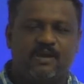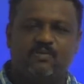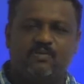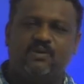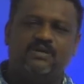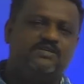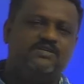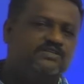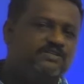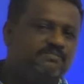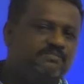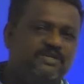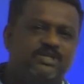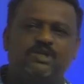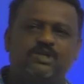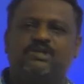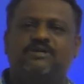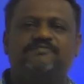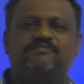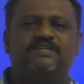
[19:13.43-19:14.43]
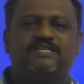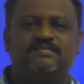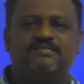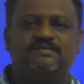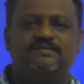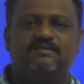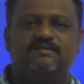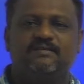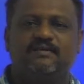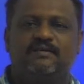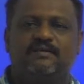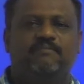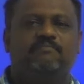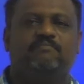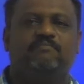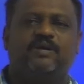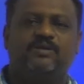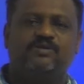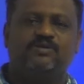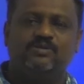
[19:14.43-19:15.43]
What is the meaning of this?
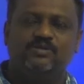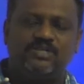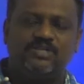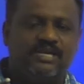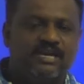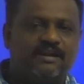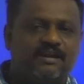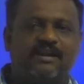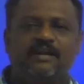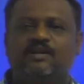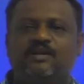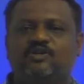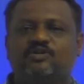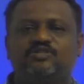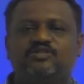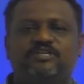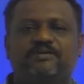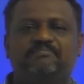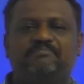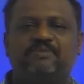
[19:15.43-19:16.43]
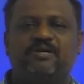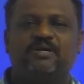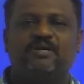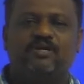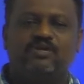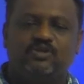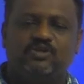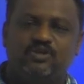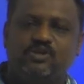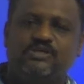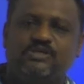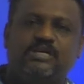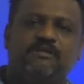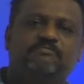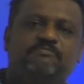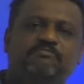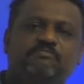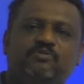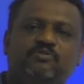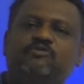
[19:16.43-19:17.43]
By using a relative jump, you
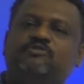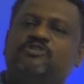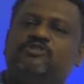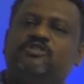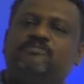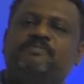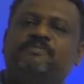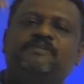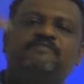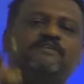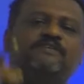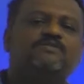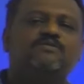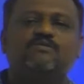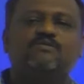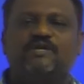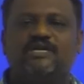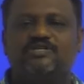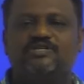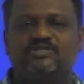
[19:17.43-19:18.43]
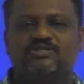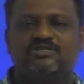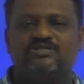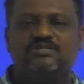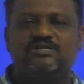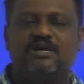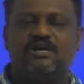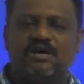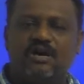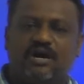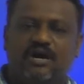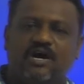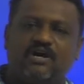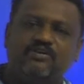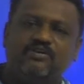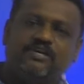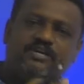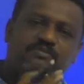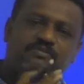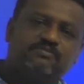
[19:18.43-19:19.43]
can move to previous locations
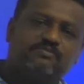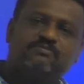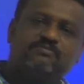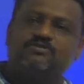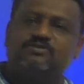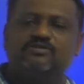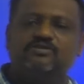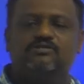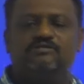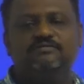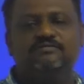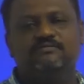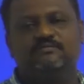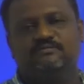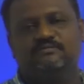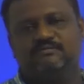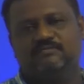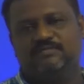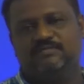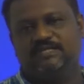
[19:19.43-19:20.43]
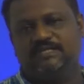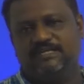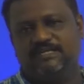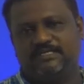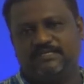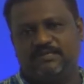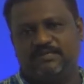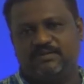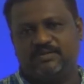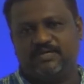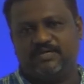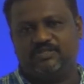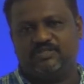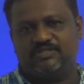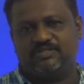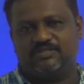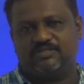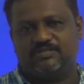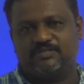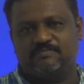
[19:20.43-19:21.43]
or you can move to the next
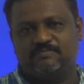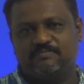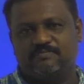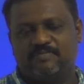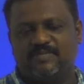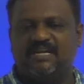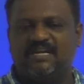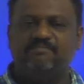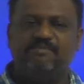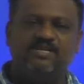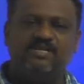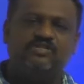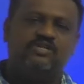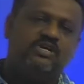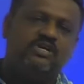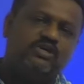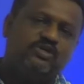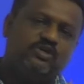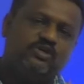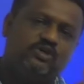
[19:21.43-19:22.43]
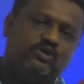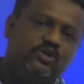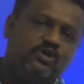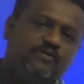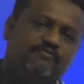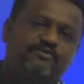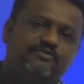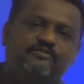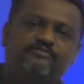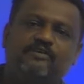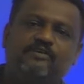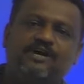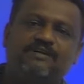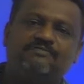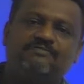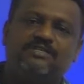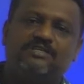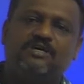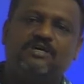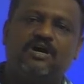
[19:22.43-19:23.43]
locations. That means you go for
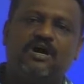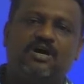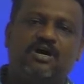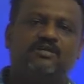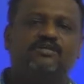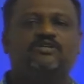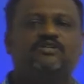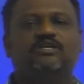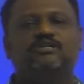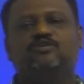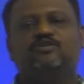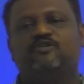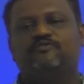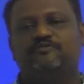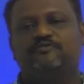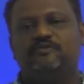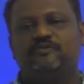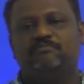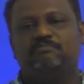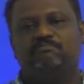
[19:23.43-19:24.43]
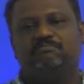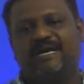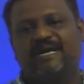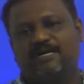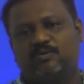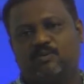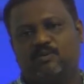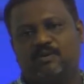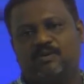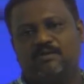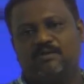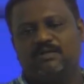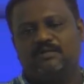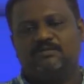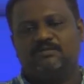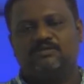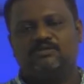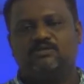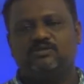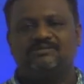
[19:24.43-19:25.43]
forward or you can go for backward.
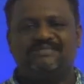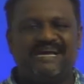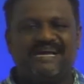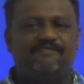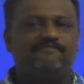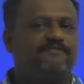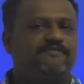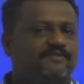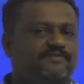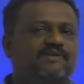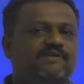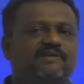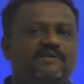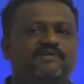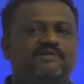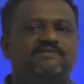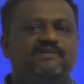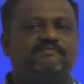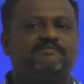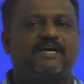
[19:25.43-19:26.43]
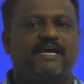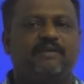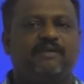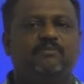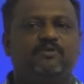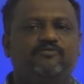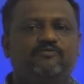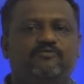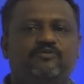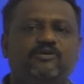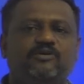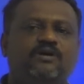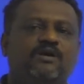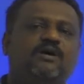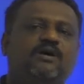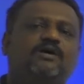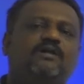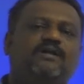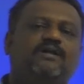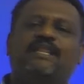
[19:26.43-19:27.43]
So that facility is available for
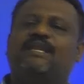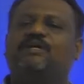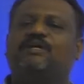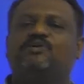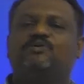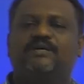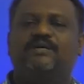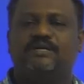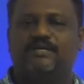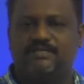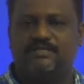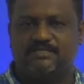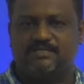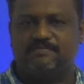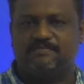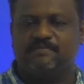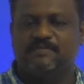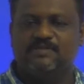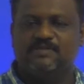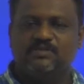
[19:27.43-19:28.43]
relative address.